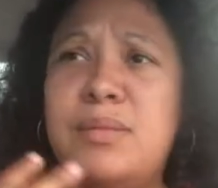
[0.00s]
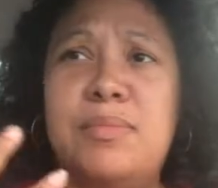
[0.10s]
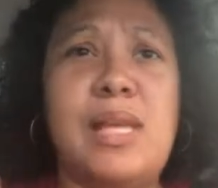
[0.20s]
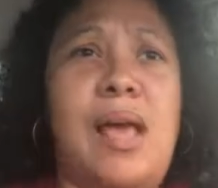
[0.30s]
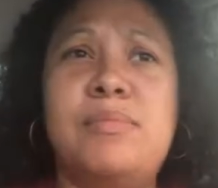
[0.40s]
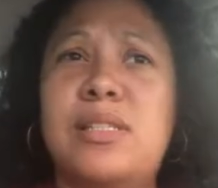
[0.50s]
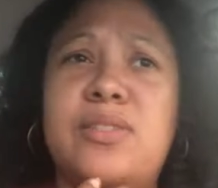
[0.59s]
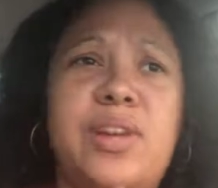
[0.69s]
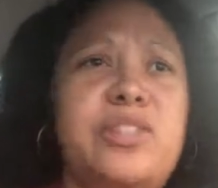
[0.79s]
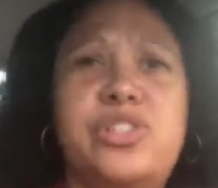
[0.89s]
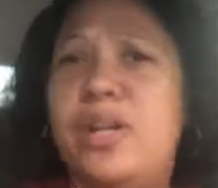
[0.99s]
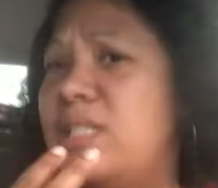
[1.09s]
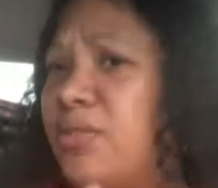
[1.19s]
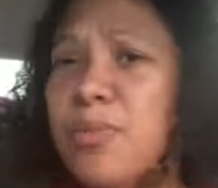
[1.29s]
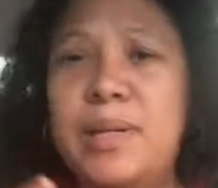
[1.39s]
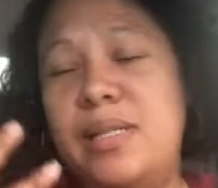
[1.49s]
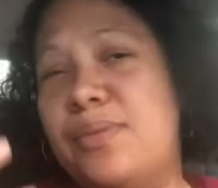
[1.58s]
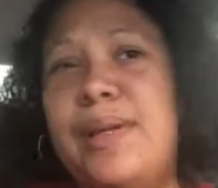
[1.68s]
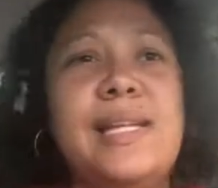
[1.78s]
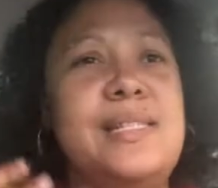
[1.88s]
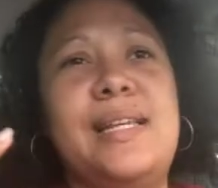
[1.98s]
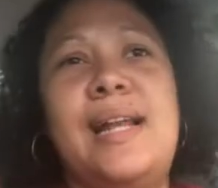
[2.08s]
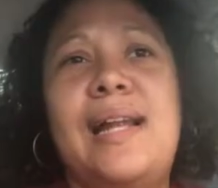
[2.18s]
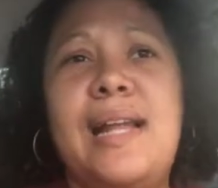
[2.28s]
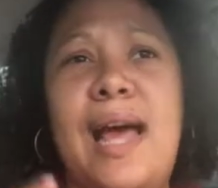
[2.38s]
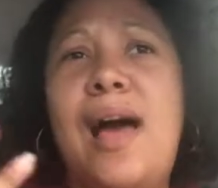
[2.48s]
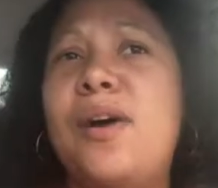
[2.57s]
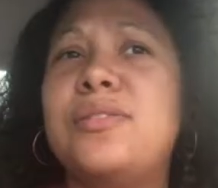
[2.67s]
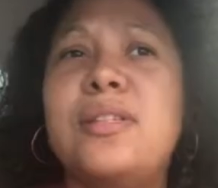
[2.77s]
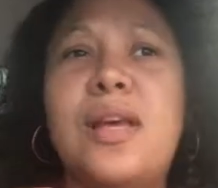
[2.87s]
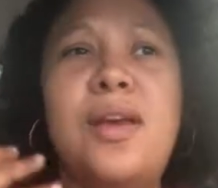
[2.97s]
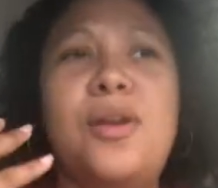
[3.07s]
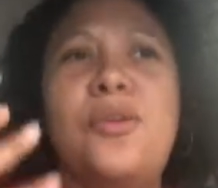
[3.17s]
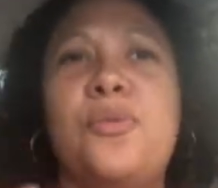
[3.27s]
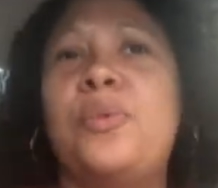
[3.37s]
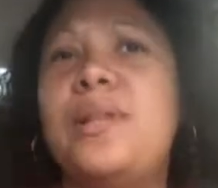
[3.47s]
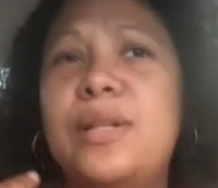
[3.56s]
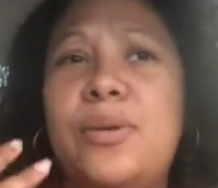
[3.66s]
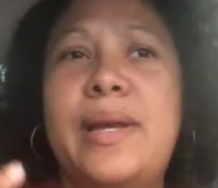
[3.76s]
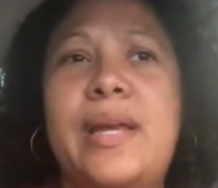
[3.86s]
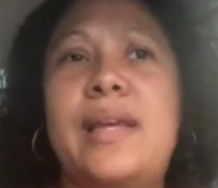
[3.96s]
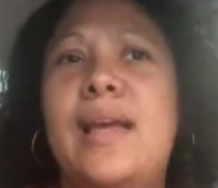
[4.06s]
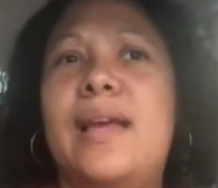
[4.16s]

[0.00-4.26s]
it's very stressful because we need to get out the house really quick.